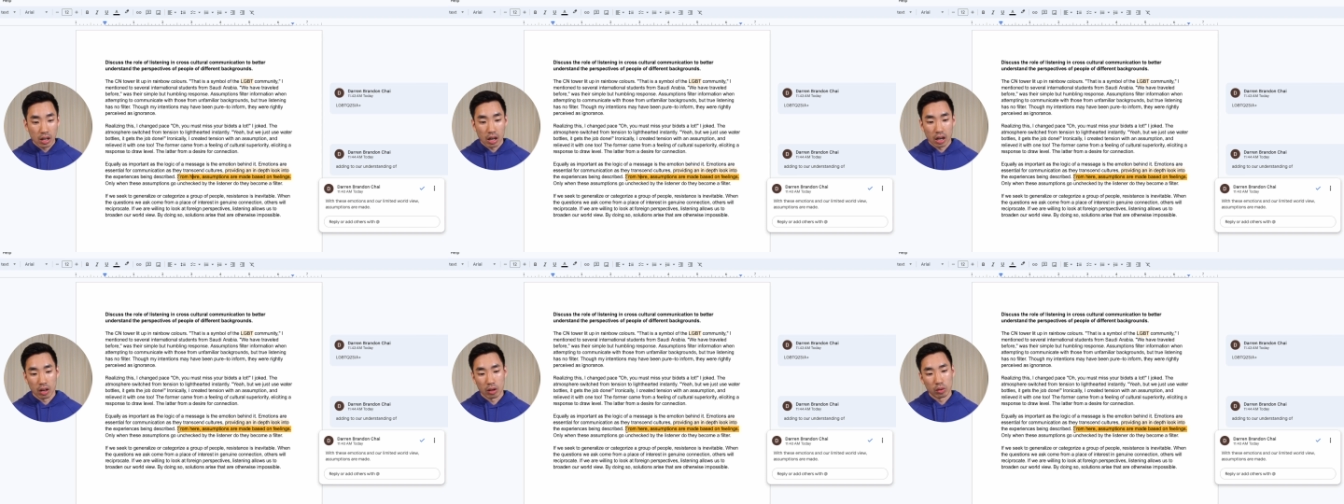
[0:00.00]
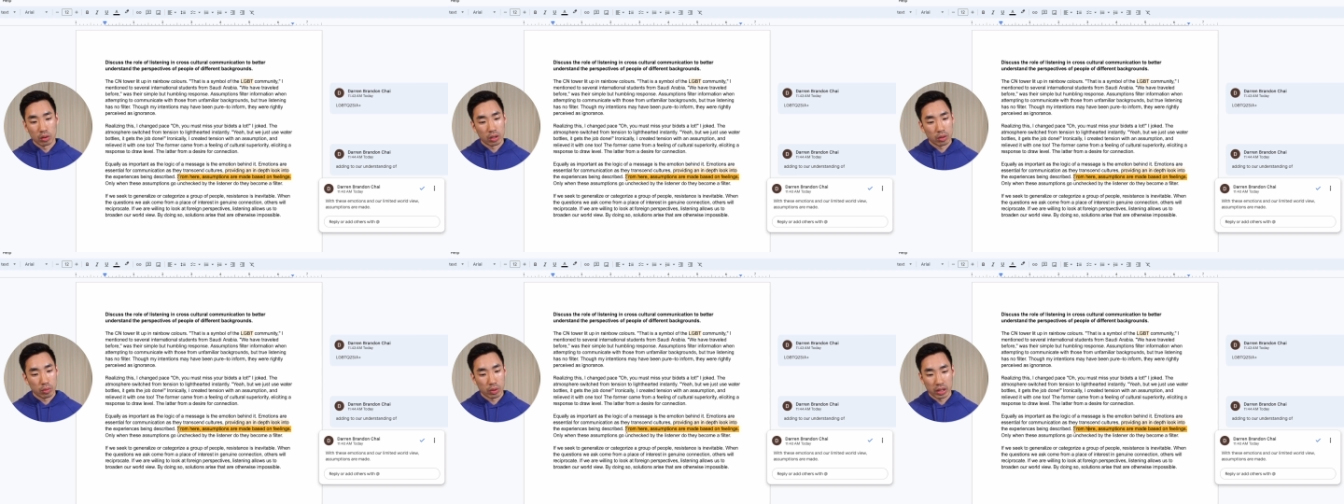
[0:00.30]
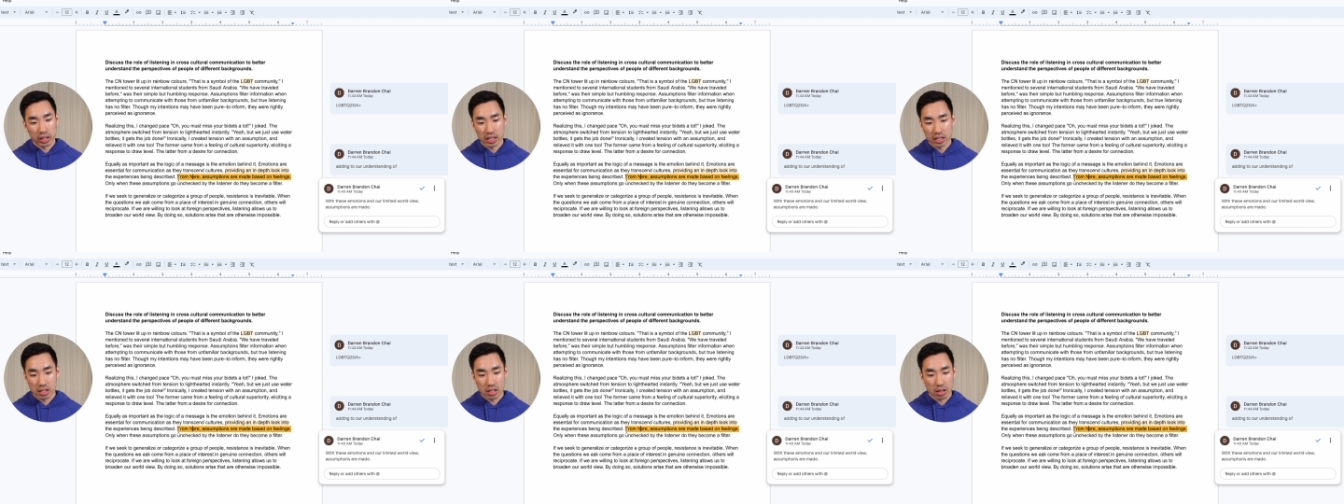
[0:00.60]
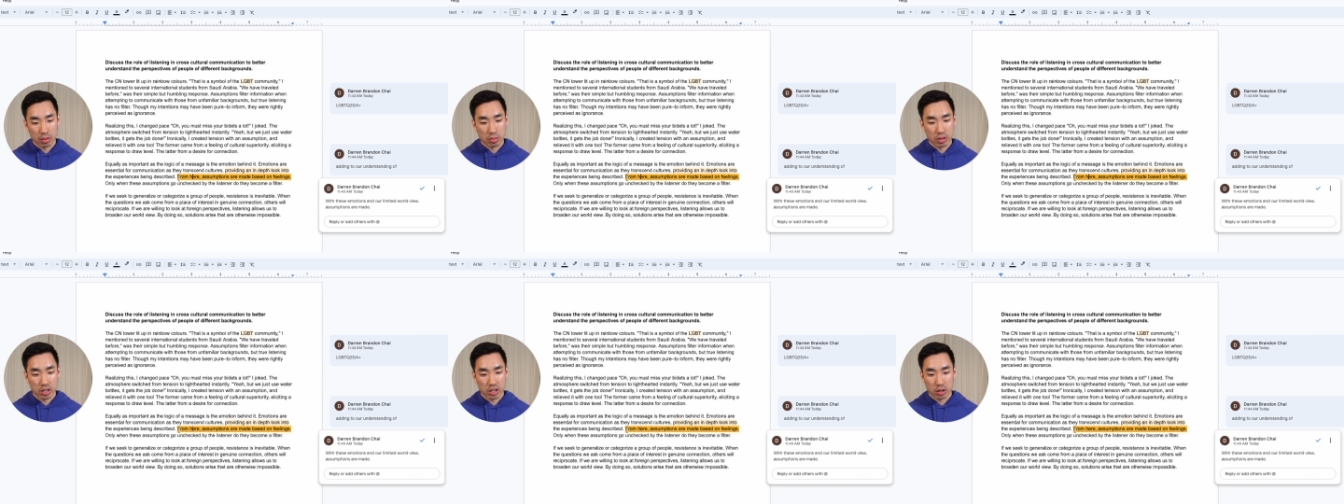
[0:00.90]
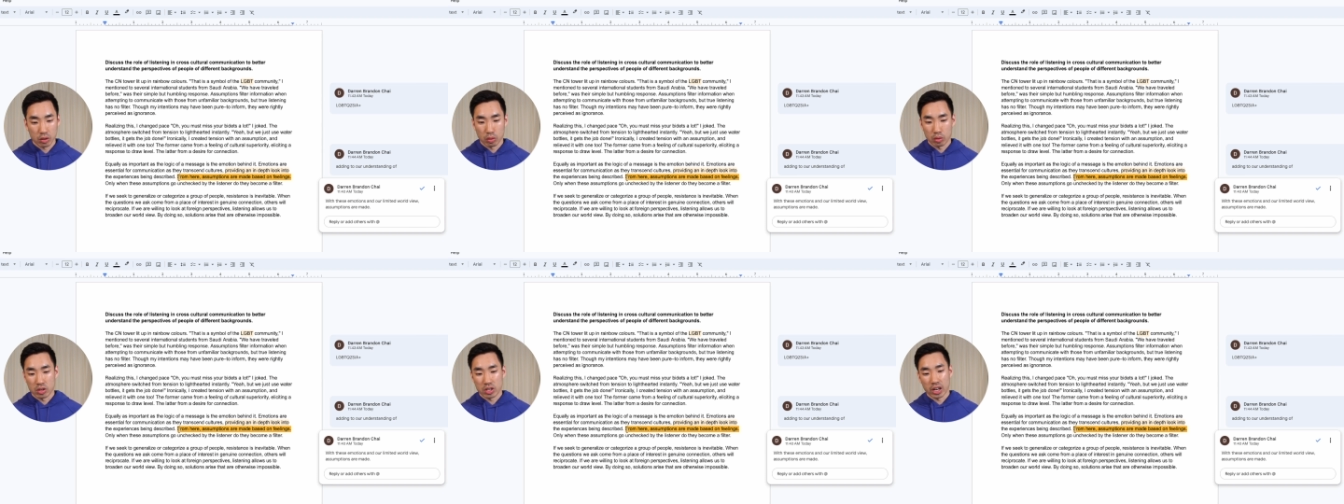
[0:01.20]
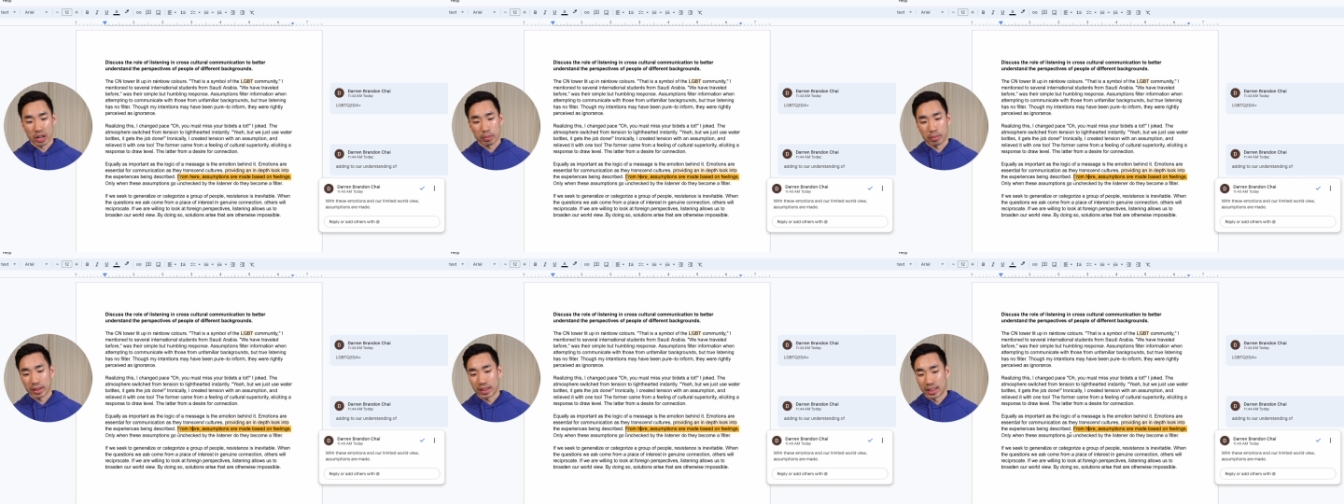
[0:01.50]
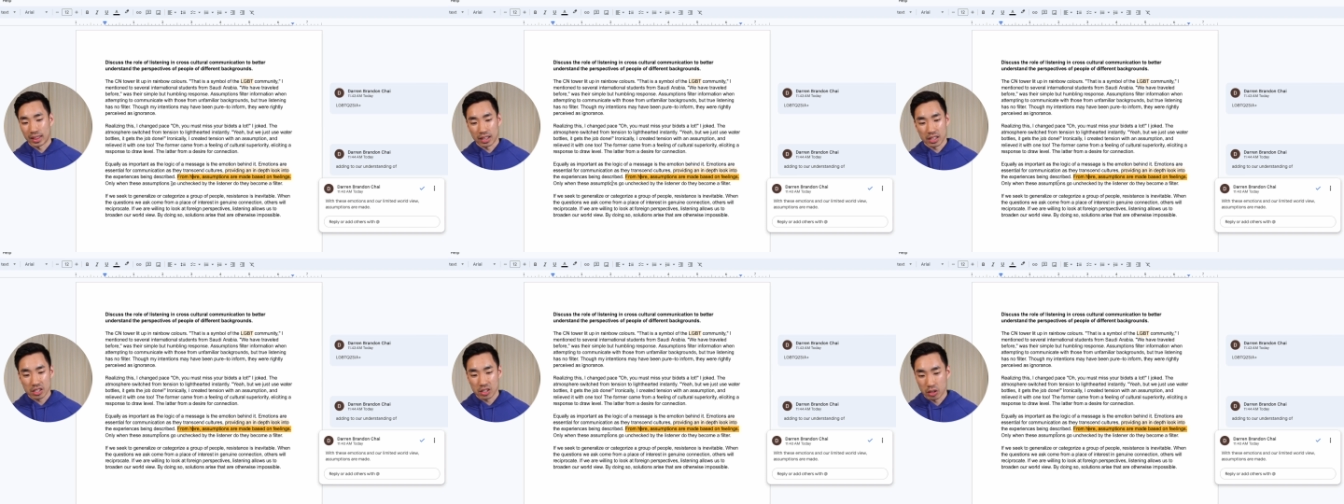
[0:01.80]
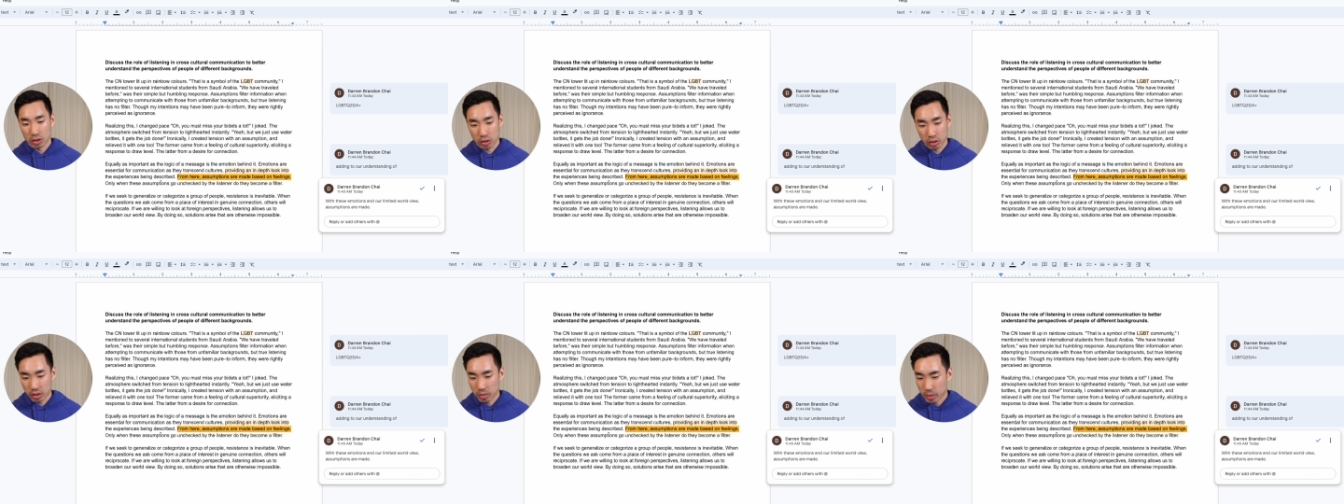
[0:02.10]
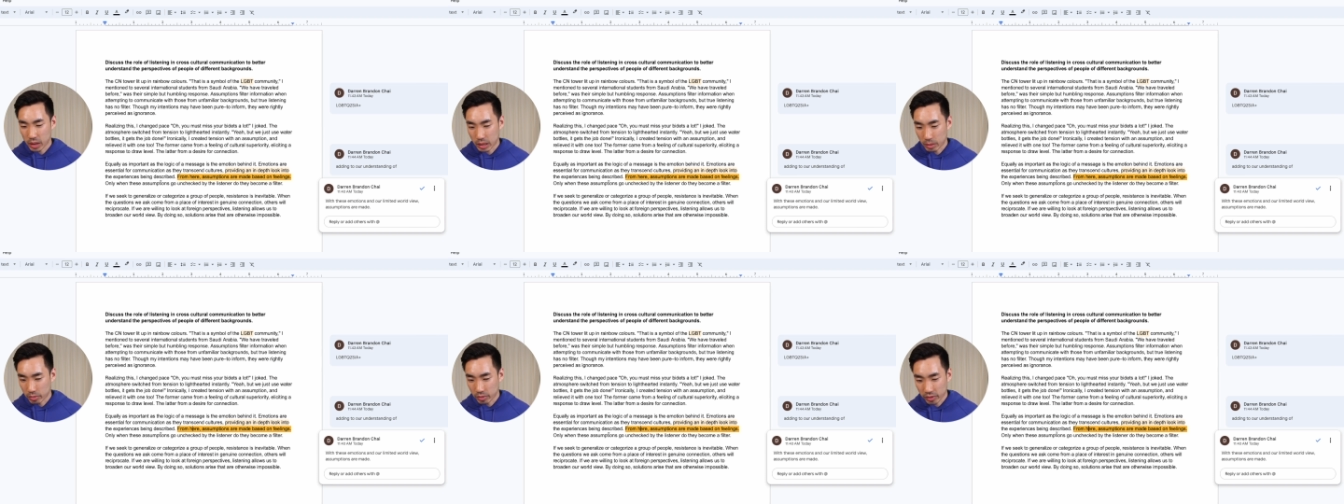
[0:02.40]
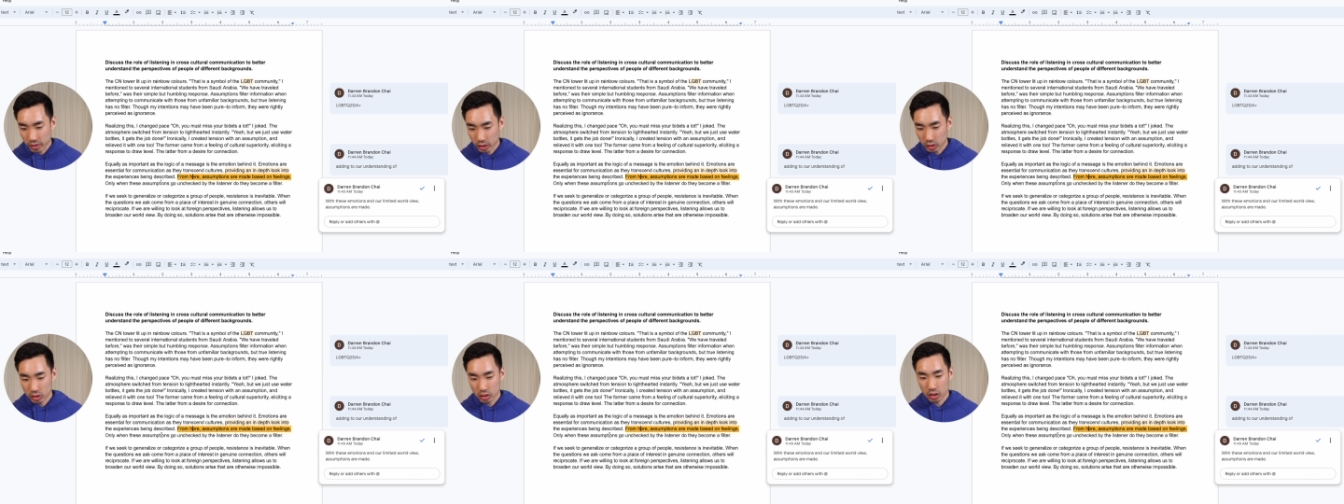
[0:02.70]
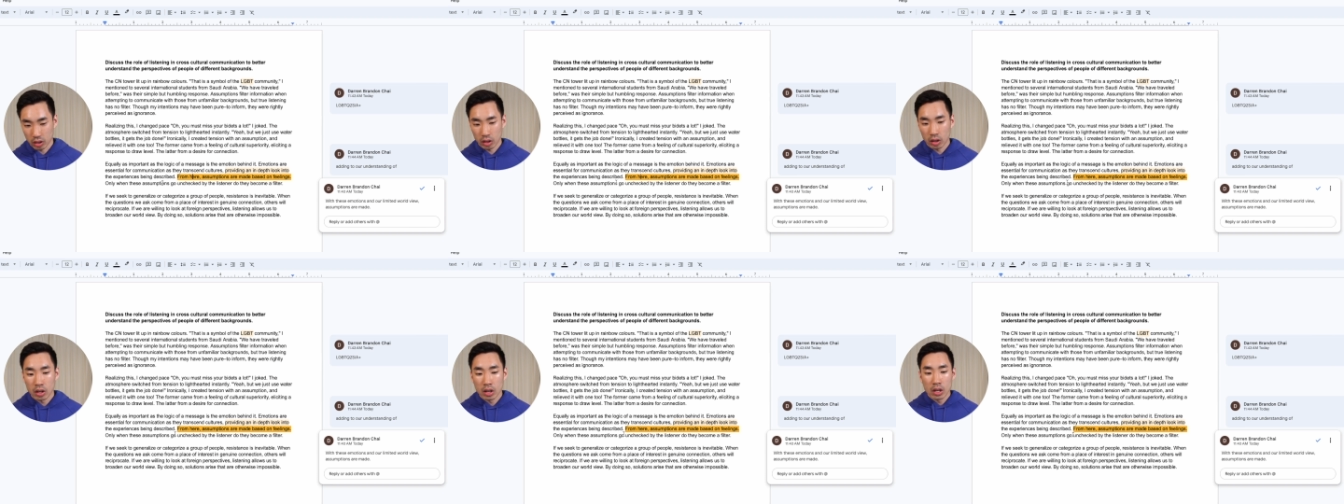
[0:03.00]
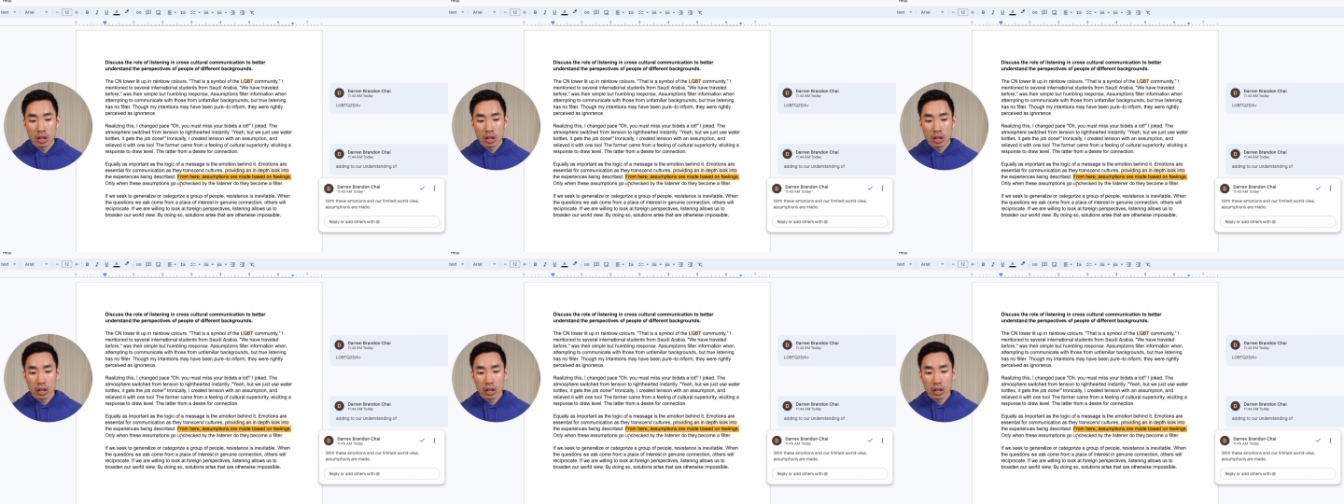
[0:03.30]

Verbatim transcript: Uh, only when these assumptions go unchecked by the listener do they become a filter.